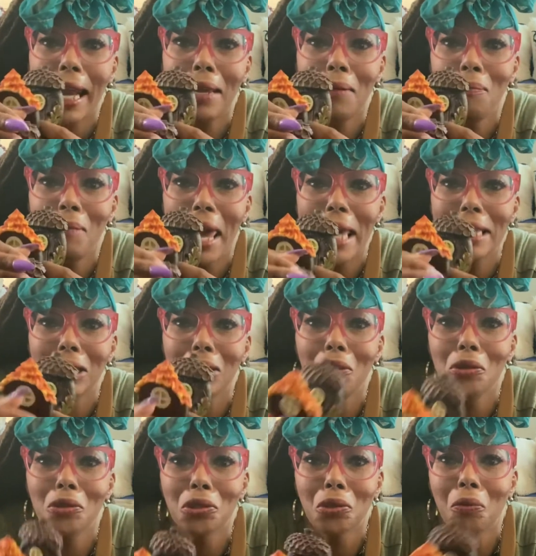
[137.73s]
did imagine
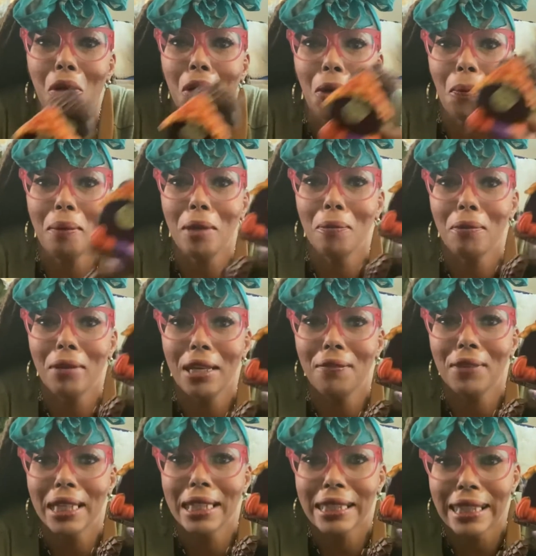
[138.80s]
little squirrel people
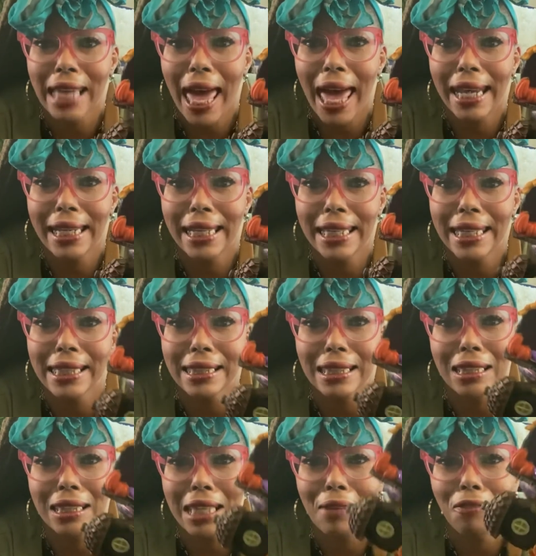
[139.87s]
living inside of these
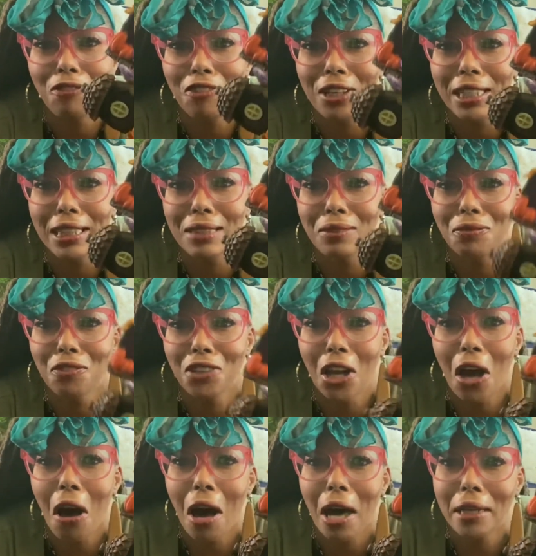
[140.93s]
for the, for the
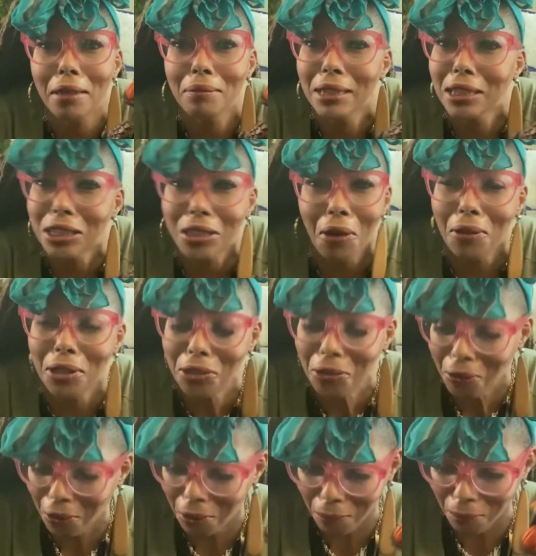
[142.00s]
autumn. It's so
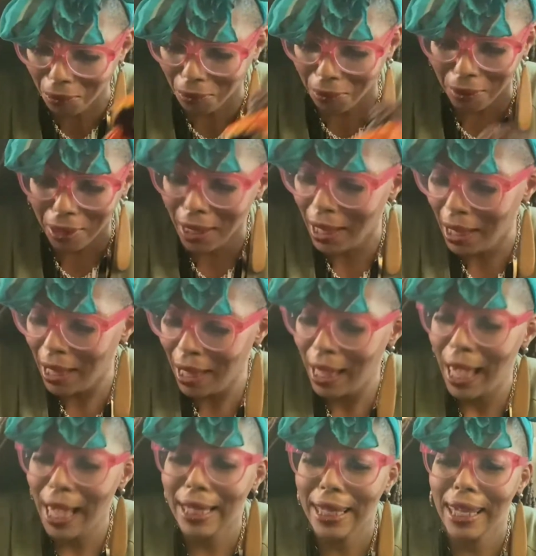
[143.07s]
adorable.
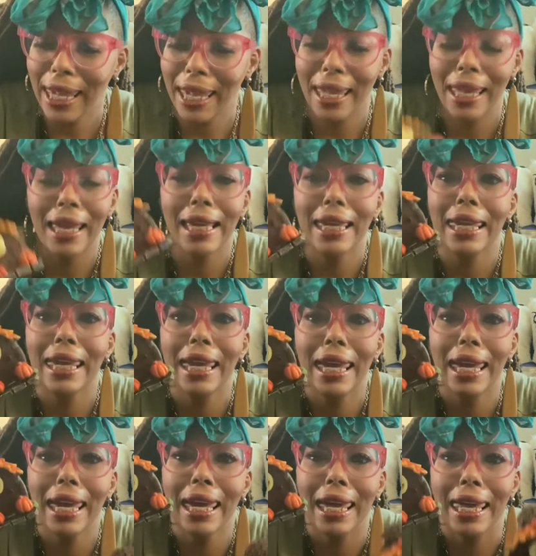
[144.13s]
I can't, I
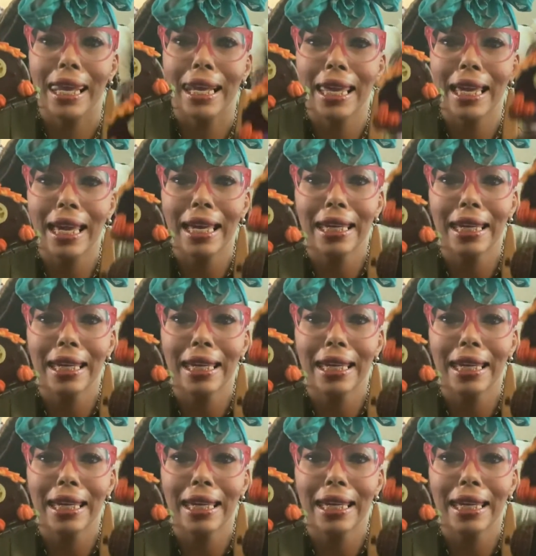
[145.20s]
can't, like I